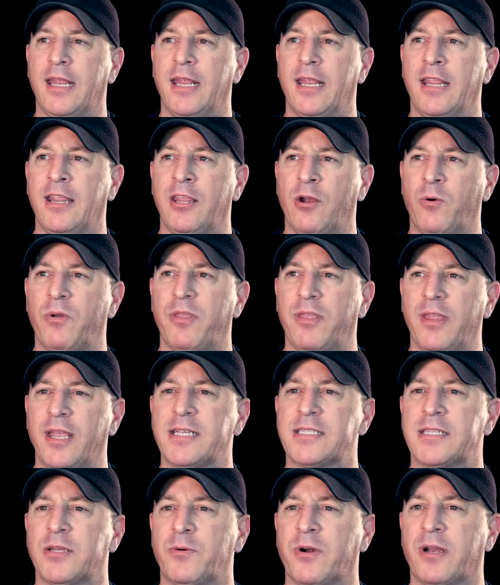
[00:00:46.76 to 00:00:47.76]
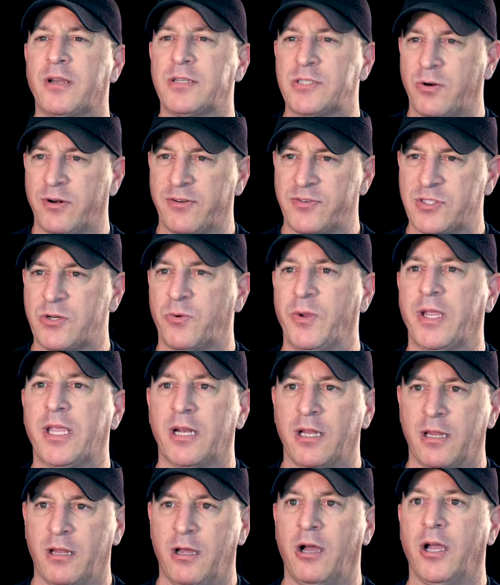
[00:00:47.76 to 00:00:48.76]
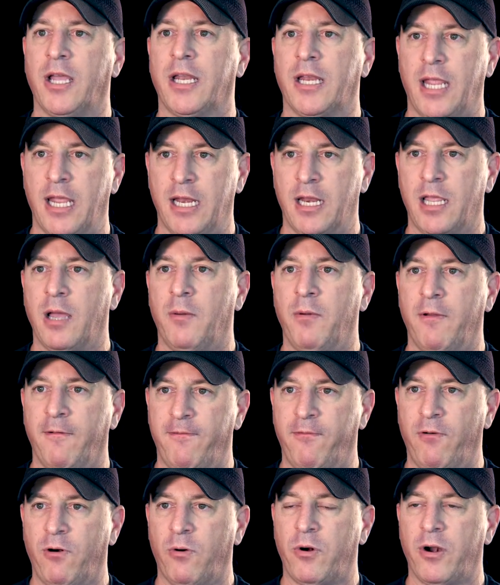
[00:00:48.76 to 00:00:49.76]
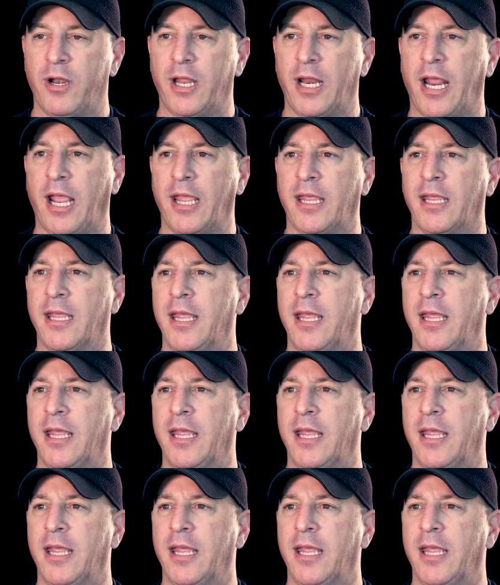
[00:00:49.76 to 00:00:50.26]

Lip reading: there were things that were sort of squeaking along and coming forward, and